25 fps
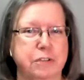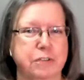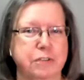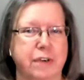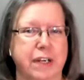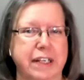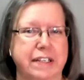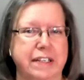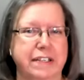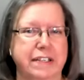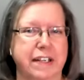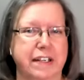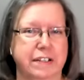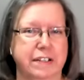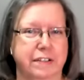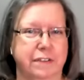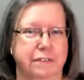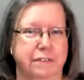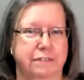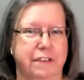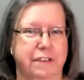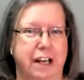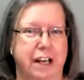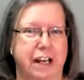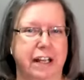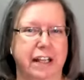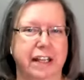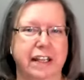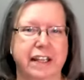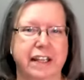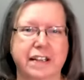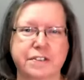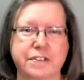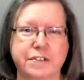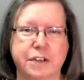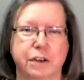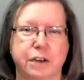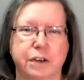to identify
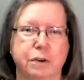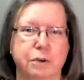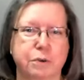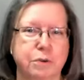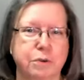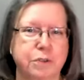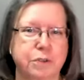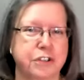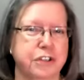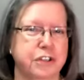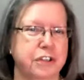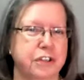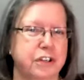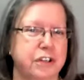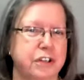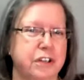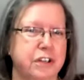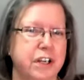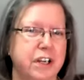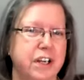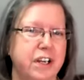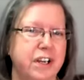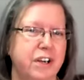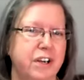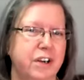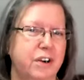as a Hoosier